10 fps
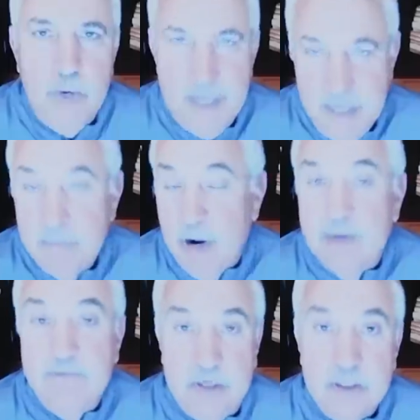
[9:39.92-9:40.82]
We need
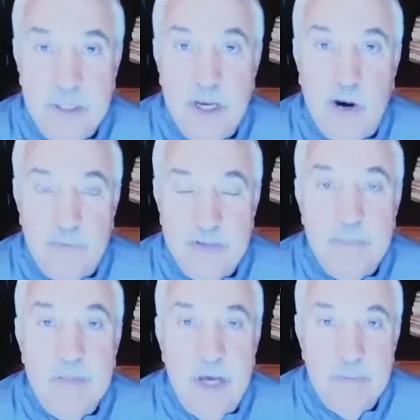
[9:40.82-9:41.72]
prophets, you know,
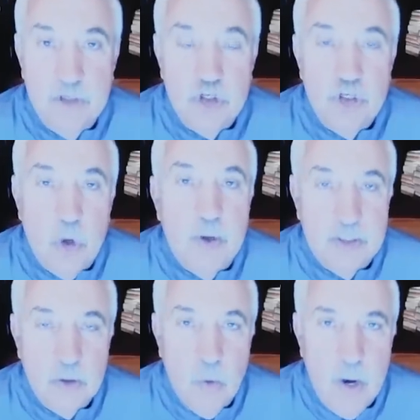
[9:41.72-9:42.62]
sometimes to show
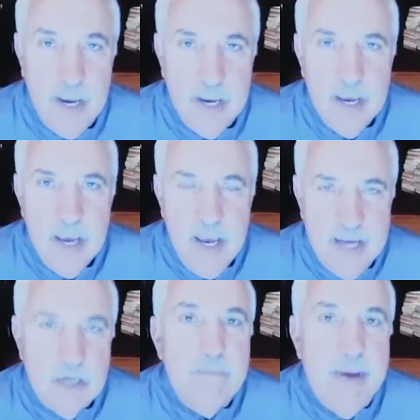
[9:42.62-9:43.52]
us the way
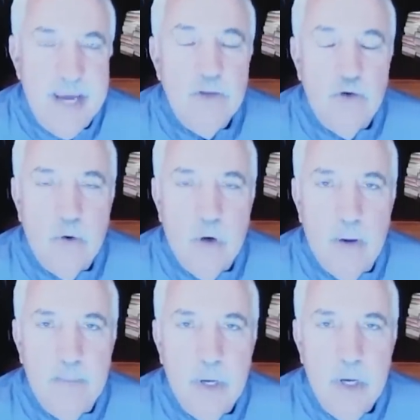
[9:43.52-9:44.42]
and to bang the
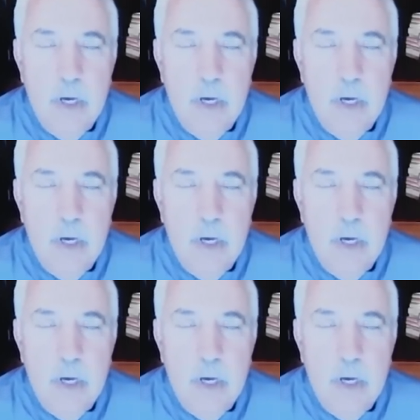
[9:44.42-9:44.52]
drum.